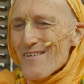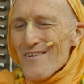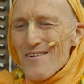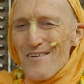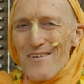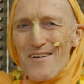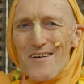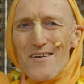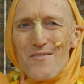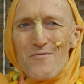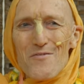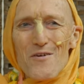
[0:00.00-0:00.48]

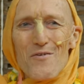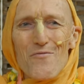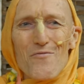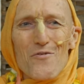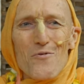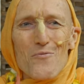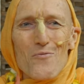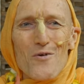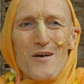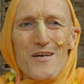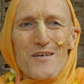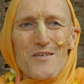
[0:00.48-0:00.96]
They have
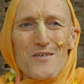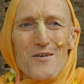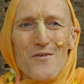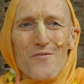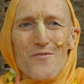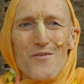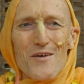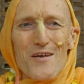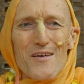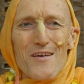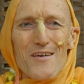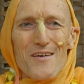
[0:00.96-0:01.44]
different ways
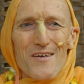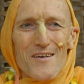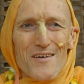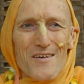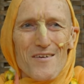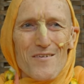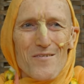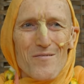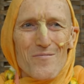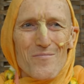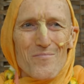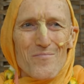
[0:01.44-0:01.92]
of
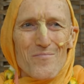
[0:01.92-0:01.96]
thinking.